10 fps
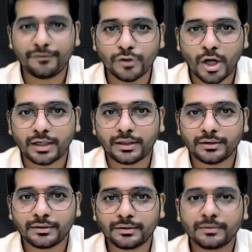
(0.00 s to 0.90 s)
If
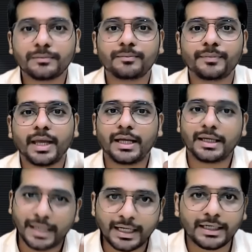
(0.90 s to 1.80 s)
not,
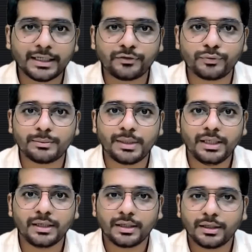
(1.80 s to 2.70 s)
get in touch with
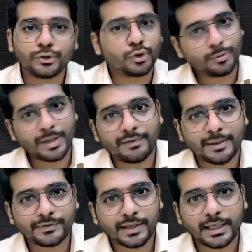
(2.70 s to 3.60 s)
me through my
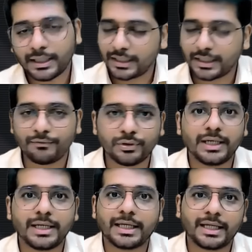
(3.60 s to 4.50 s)
website. I'll give you
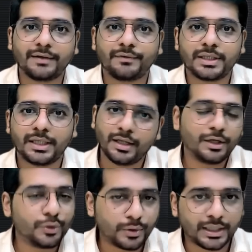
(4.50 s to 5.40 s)
the link and
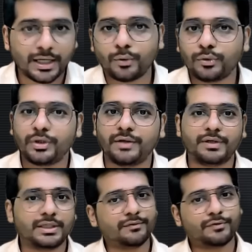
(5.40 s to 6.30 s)
everything. You can download
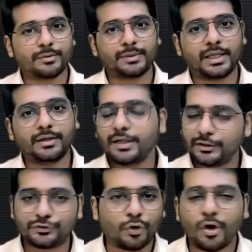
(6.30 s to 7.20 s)
everything from there.
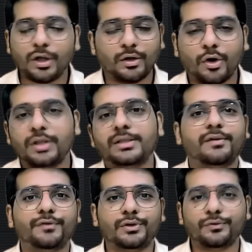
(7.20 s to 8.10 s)
It's all
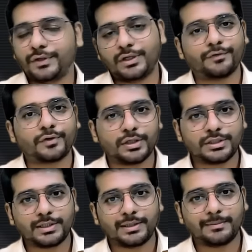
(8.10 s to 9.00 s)
there for you free of
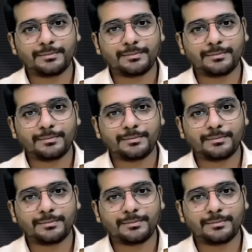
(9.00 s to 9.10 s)
cost.